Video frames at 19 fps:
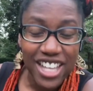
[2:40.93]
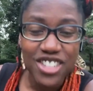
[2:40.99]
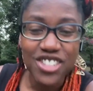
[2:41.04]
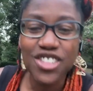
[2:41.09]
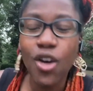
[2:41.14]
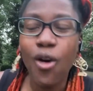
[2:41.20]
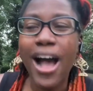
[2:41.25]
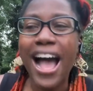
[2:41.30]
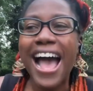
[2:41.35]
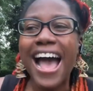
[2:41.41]

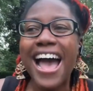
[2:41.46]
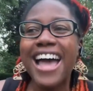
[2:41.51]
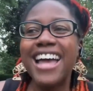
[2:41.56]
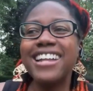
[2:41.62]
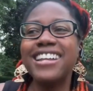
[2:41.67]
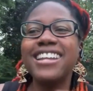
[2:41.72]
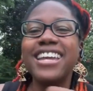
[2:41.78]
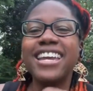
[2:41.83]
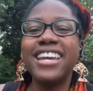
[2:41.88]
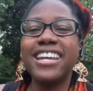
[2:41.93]
So
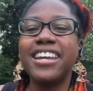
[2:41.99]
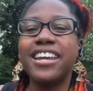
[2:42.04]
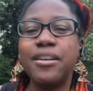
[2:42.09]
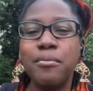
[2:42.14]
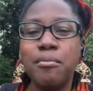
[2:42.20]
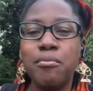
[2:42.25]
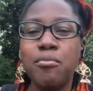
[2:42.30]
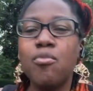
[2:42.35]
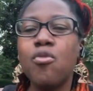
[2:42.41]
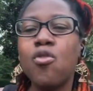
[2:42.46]
I
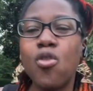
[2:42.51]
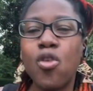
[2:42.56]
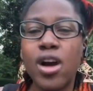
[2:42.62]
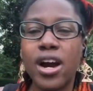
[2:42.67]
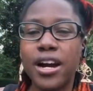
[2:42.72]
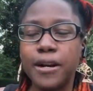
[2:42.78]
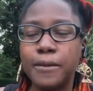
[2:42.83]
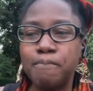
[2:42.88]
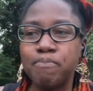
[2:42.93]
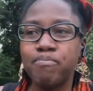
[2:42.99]
needed
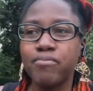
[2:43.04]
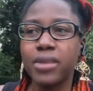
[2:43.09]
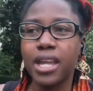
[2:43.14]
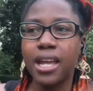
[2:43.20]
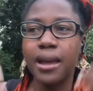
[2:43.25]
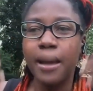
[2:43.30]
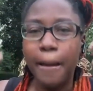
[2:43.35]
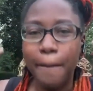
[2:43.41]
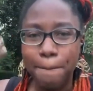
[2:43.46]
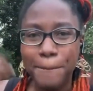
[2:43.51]
more
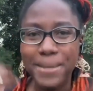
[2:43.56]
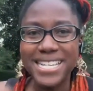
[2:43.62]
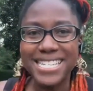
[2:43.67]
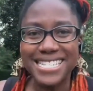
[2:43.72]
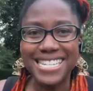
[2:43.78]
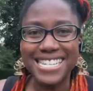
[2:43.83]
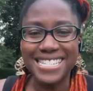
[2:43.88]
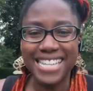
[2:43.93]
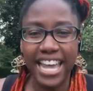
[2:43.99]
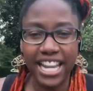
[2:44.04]

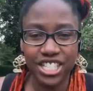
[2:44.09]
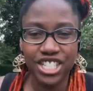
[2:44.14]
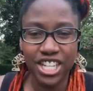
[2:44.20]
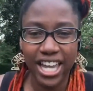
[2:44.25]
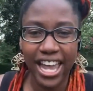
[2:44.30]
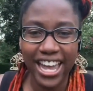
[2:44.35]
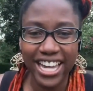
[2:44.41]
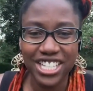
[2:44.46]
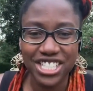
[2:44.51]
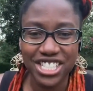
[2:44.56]
business
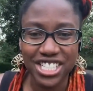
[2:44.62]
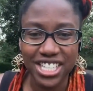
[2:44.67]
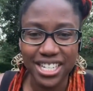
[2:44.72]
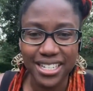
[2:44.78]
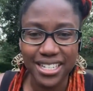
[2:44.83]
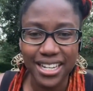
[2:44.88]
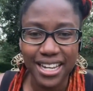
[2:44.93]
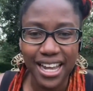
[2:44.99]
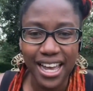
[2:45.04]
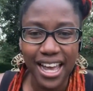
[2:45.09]

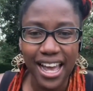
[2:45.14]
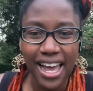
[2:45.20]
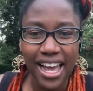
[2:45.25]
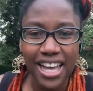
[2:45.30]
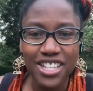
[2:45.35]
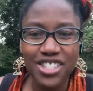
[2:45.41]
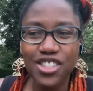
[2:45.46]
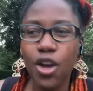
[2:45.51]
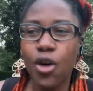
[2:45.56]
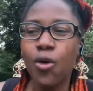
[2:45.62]
education.
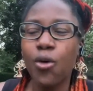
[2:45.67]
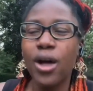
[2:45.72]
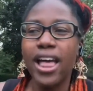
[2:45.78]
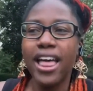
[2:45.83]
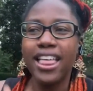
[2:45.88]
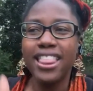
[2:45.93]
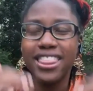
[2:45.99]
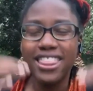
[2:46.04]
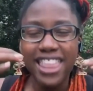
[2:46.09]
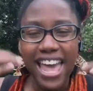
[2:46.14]
So
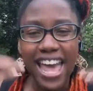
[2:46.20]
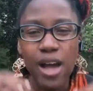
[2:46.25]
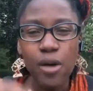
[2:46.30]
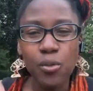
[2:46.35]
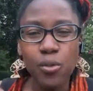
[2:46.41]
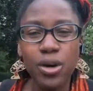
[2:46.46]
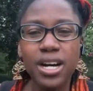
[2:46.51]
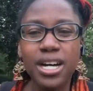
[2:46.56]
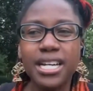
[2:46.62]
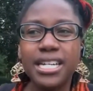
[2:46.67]

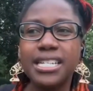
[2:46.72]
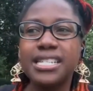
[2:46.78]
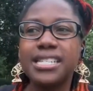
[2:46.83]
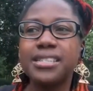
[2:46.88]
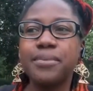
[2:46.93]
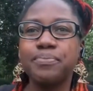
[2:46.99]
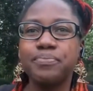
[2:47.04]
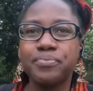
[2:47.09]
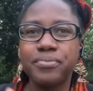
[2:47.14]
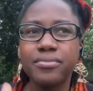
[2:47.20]
that
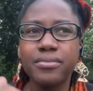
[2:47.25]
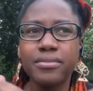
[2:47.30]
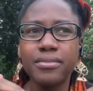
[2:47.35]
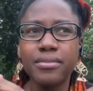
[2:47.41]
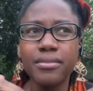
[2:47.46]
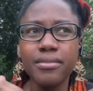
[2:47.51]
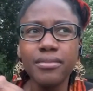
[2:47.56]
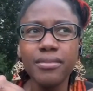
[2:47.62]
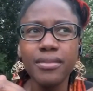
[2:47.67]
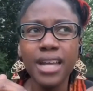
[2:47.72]
was
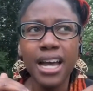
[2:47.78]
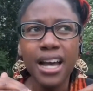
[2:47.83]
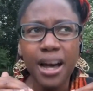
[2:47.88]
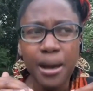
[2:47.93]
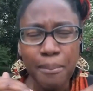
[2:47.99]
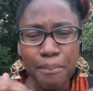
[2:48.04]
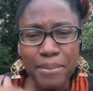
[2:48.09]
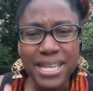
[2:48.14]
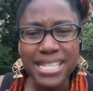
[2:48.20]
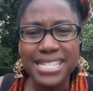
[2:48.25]

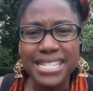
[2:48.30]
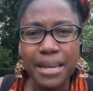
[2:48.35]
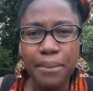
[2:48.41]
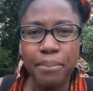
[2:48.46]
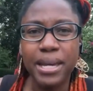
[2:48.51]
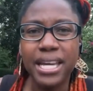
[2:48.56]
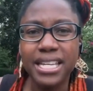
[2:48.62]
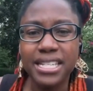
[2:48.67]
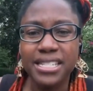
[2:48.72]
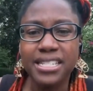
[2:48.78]
a missing
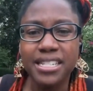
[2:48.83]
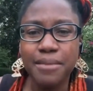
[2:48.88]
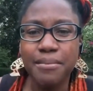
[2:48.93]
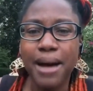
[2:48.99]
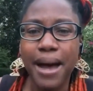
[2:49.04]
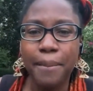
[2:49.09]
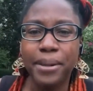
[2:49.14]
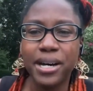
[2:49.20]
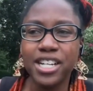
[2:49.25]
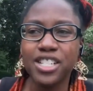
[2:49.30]
piece to
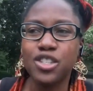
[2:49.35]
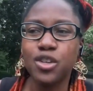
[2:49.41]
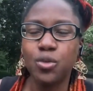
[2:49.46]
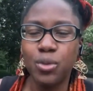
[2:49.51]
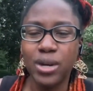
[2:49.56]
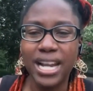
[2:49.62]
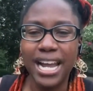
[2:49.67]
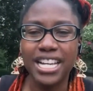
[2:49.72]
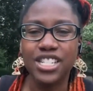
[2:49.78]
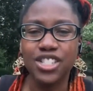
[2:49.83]
my puzzle
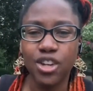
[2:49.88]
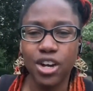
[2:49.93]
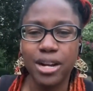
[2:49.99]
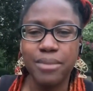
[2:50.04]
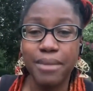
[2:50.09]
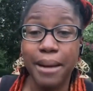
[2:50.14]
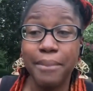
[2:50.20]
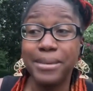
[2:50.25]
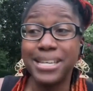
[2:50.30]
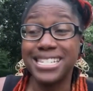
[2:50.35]
when I
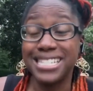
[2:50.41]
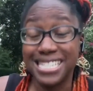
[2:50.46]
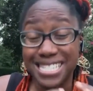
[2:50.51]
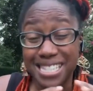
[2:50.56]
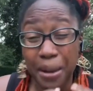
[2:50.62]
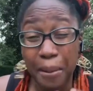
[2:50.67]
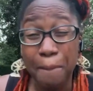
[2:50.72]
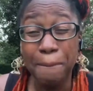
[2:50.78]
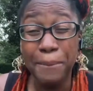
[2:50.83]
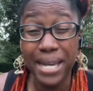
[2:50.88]
started my business,
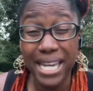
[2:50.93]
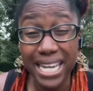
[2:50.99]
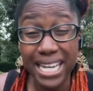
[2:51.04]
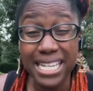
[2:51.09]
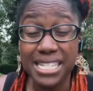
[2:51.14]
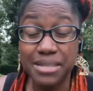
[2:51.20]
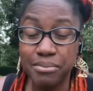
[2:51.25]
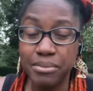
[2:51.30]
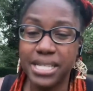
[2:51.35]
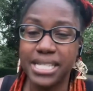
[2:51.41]
the
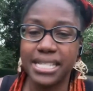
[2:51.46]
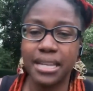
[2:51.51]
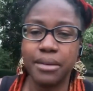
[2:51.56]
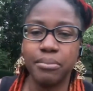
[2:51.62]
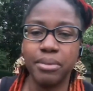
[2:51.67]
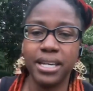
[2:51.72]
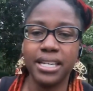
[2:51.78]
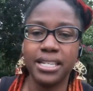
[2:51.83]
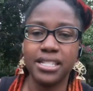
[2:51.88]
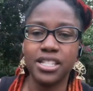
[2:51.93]
biggest
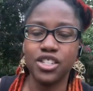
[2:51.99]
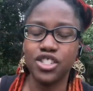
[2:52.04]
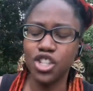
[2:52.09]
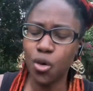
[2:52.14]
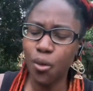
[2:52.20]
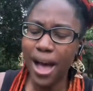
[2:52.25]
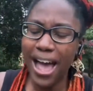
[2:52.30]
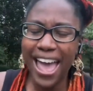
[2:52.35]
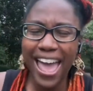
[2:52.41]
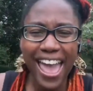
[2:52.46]
missing piece.
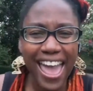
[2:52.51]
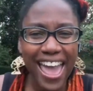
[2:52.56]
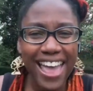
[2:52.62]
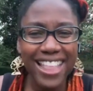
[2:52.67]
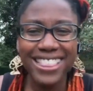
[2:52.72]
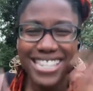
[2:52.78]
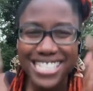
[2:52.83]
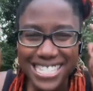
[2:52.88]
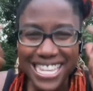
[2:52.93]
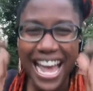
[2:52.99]
So I
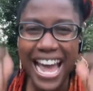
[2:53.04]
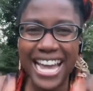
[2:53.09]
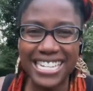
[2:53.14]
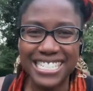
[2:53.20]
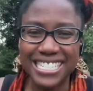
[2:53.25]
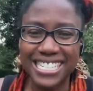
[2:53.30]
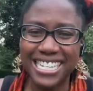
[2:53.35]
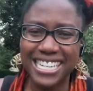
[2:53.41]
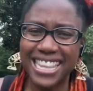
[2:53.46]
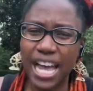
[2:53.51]
had this
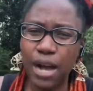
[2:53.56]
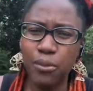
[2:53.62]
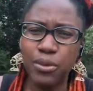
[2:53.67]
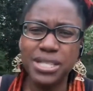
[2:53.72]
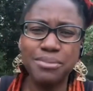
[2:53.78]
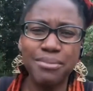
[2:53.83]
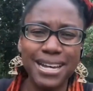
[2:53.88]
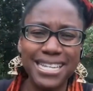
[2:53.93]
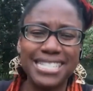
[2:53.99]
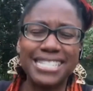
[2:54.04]
idea. That
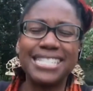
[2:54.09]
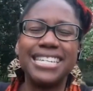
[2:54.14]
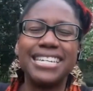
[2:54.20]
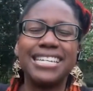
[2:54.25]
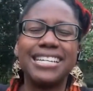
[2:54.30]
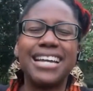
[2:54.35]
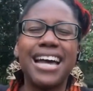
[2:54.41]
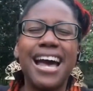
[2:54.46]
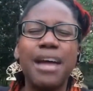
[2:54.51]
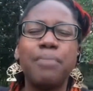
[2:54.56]
was my
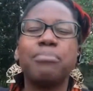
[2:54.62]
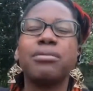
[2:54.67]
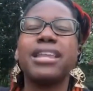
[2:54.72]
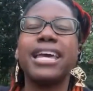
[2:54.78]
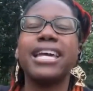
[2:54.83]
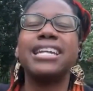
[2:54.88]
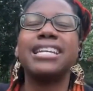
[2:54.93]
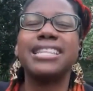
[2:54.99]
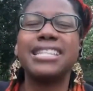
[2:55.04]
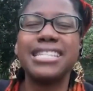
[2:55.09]
seed. God
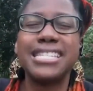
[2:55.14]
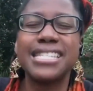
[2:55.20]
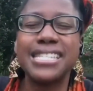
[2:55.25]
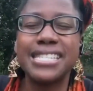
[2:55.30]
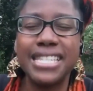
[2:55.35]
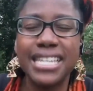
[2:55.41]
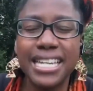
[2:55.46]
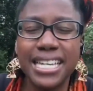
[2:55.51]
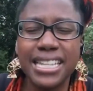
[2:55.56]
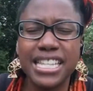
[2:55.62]
planted this
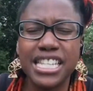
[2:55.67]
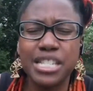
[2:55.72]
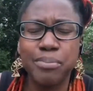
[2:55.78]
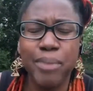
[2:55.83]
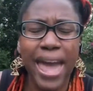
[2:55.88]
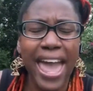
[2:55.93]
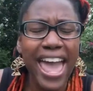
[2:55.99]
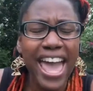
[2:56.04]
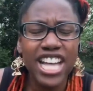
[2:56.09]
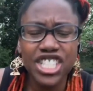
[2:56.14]
seed, this
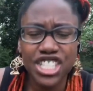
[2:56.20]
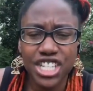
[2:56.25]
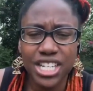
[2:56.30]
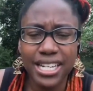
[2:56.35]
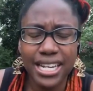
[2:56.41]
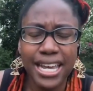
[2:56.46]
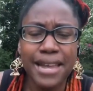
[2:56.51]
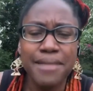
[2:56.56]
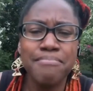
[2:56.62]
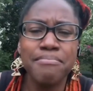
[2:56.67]

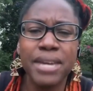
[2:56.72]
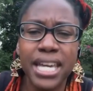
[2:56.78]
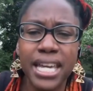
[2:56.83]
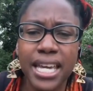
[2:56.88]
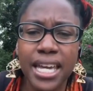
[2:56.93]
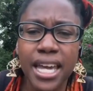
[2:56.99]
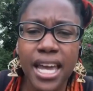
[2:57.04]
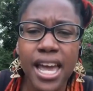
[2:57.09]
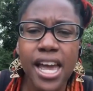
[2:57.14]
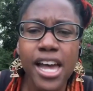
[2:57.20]
passion in
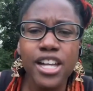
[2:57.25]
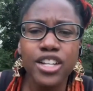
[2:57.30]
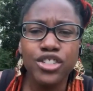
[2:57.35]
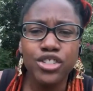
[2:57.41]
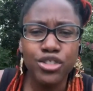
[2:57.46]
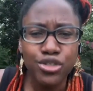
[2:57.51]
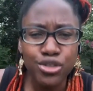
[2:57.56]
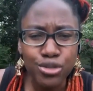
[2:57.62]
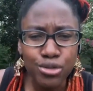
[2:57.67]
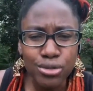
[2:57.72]
me
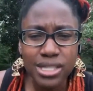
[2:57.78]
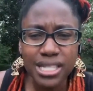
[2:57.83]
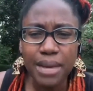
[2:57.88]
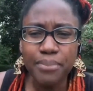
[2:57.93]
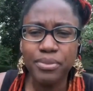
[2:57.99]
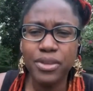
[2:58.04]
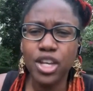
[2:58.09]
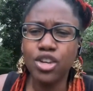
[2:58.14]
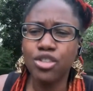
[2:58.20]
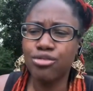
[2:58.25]
to do
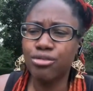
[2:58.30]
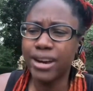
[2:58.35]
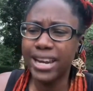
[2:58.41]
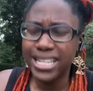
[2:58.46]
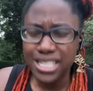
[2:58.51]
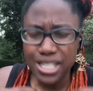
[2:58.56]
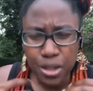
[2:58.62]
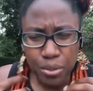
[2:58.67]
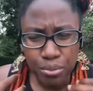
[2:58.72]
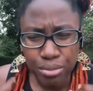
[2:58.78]
something
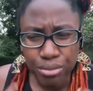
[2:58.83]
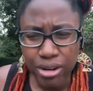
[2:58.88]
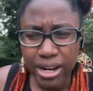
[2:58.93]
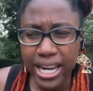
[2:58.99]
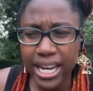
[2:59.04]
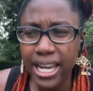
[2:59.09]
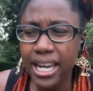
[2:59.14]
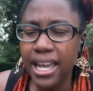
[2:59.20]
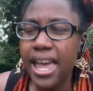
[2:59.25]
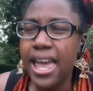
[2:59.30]
great, to
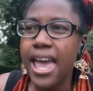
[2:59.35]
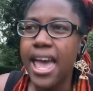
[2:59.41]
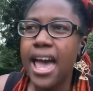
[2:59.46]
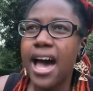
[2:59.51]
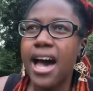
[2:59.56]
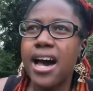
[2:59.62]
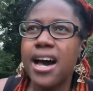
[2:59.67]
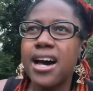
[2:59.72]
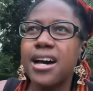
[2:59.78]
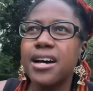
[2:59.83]
bring,
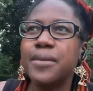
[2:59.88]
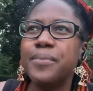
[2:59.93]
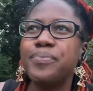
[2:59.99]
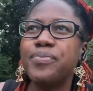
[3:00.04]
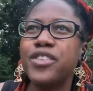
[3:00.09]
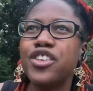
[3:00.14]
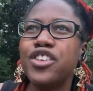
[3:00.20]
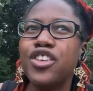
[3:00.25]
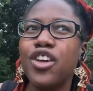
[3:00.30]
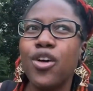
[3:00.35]
a